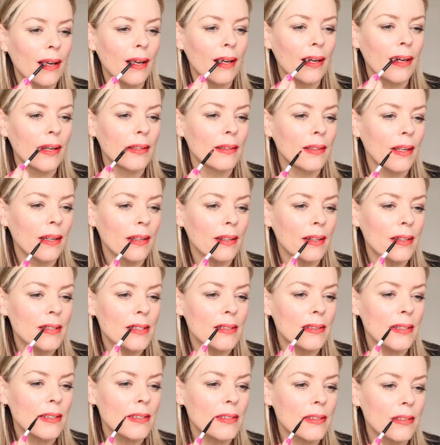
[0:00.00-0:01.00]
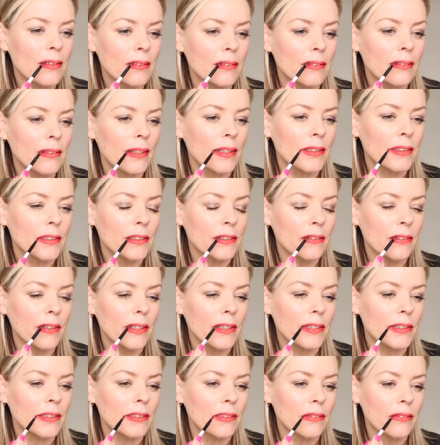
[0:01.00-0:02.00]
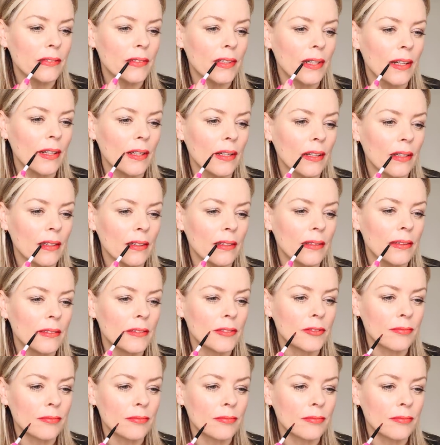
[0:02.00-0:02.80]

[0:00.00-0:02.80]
and that gives a nice graduation of colour.